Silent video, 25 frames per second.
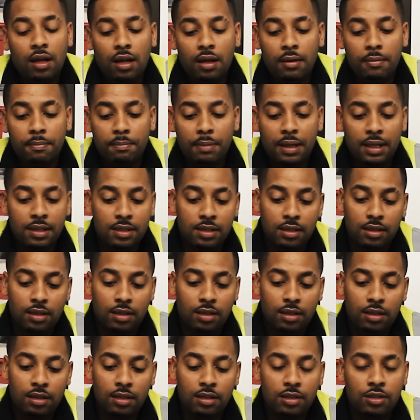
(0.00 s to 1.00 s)
And
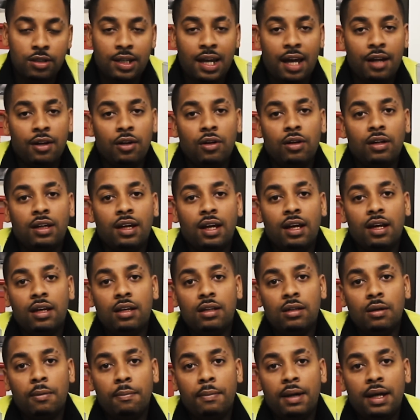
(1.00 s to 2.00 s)
basically, you cannot
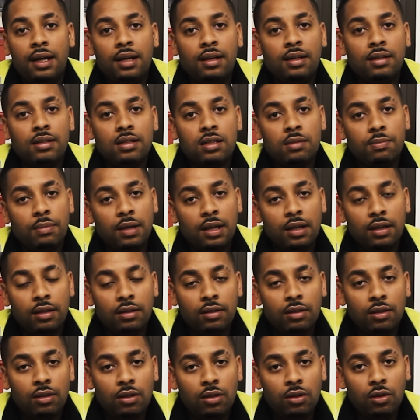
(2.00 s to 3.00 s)
get your maintenance
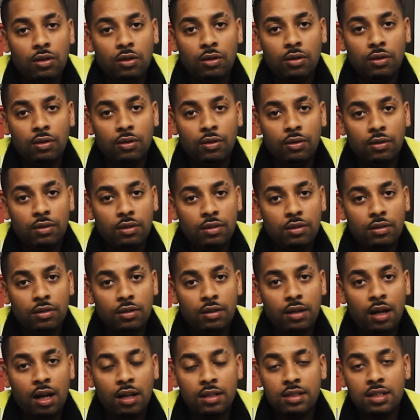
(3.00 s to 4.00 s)
men or
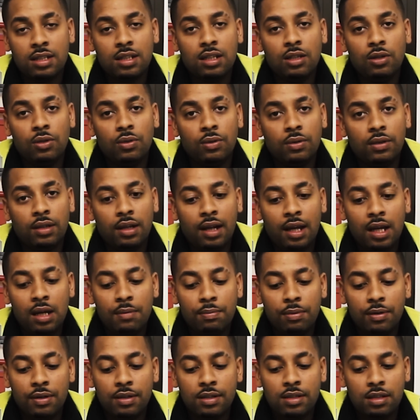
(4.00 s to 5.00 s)
unskilled
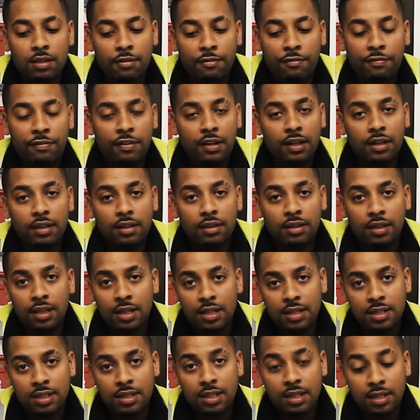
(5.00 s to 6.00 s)
labourers to fit
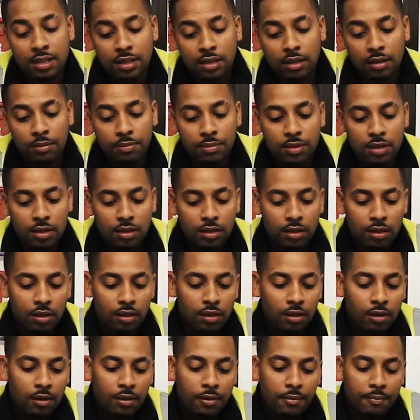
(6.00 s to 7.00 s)
these systems
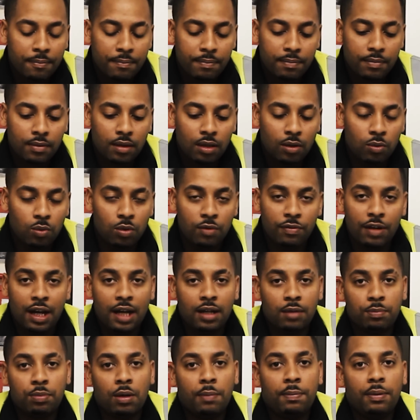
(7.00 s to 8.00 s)

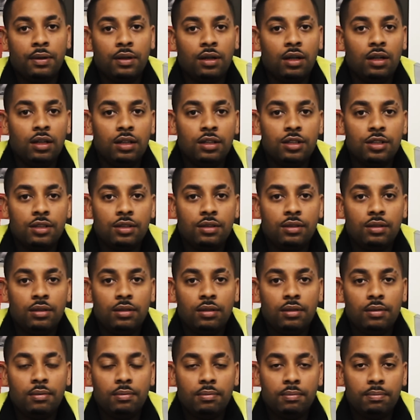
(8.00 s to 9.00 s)
without the proper knowledge
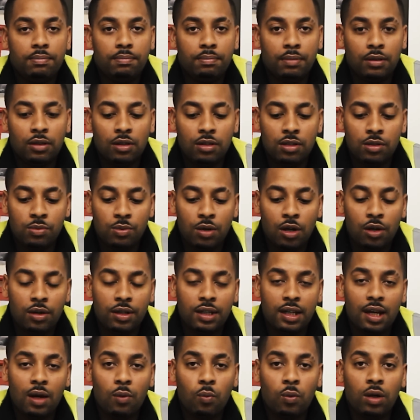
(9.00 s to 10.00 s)
because we
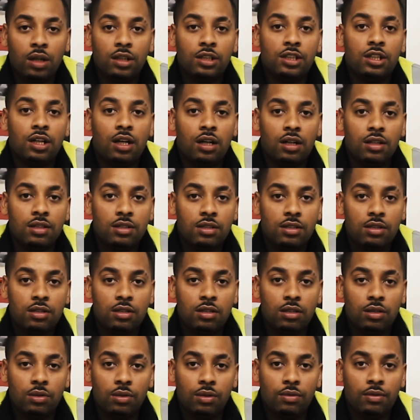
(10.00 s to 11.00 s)
only get one chance
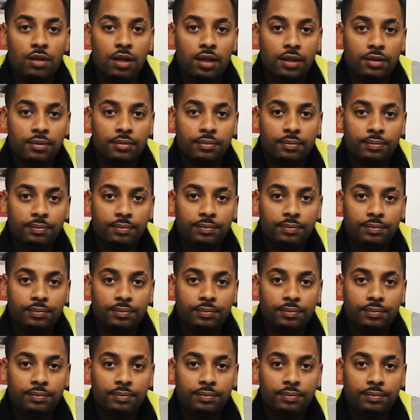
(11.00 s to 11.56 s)
to do it right.